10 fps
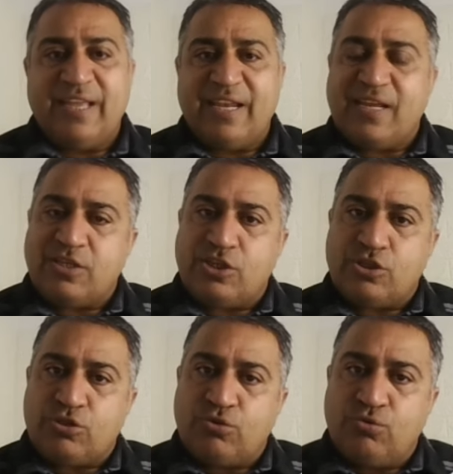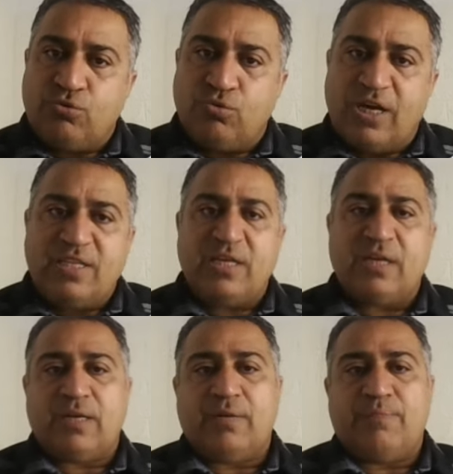there exist two
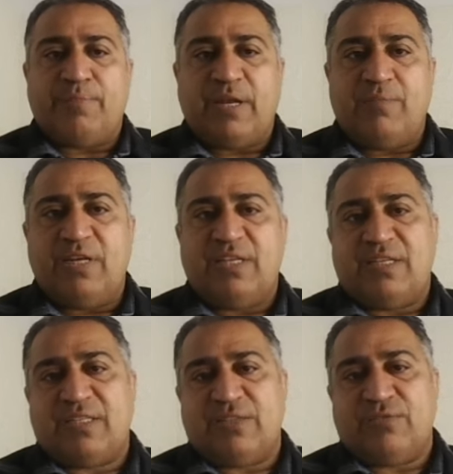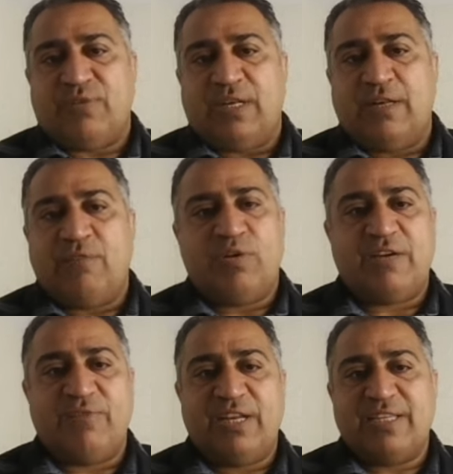other parameters as well.
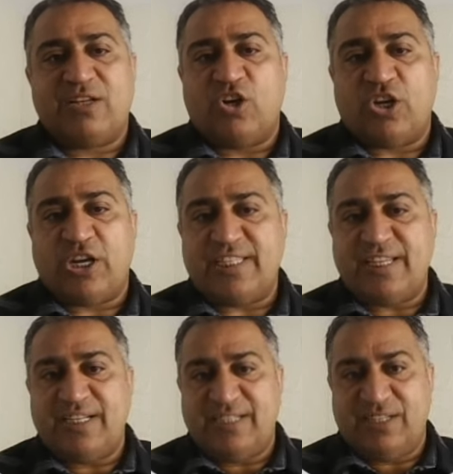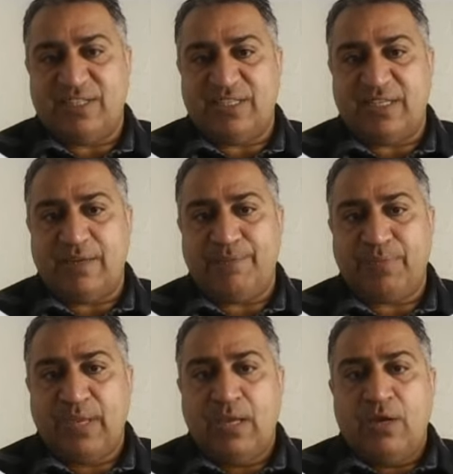What one is called authenticity.
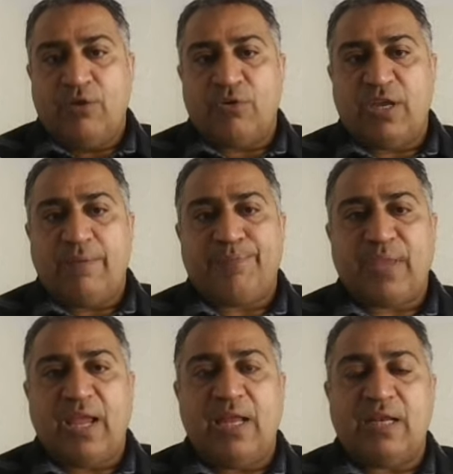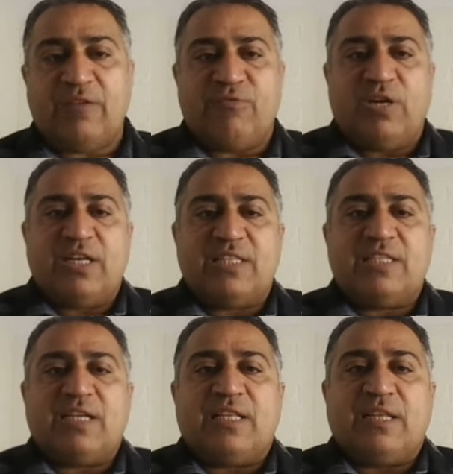Okay. And what does
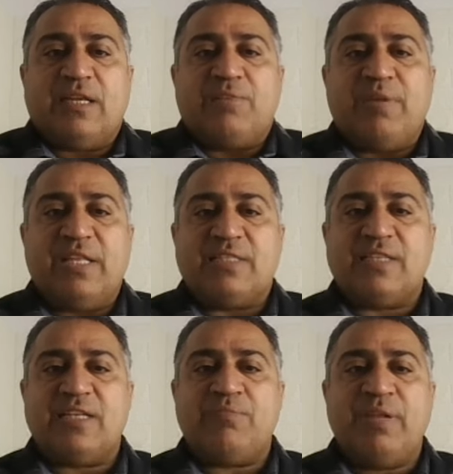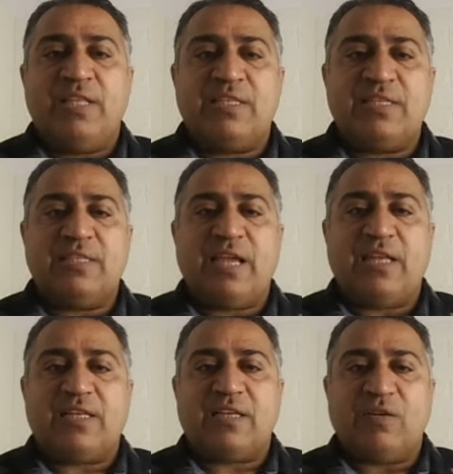it means? It means
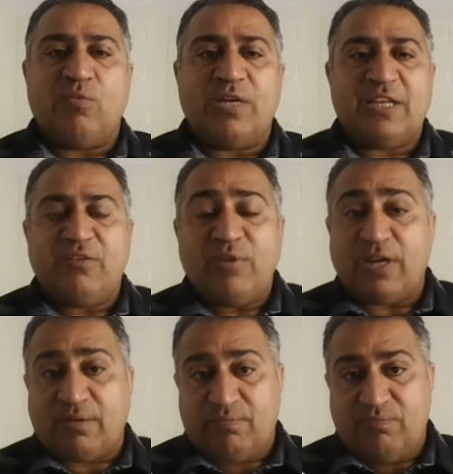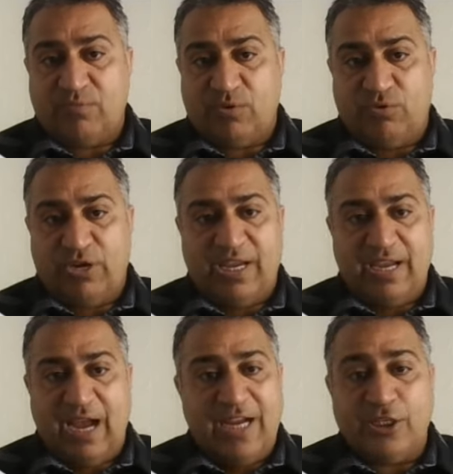that whatever okay,
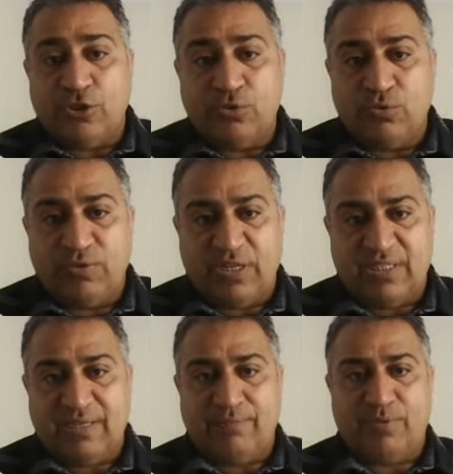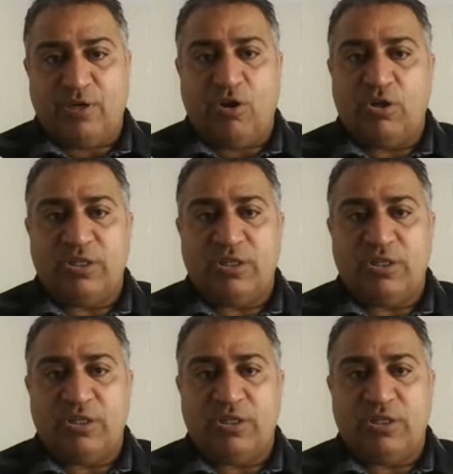I do, for example,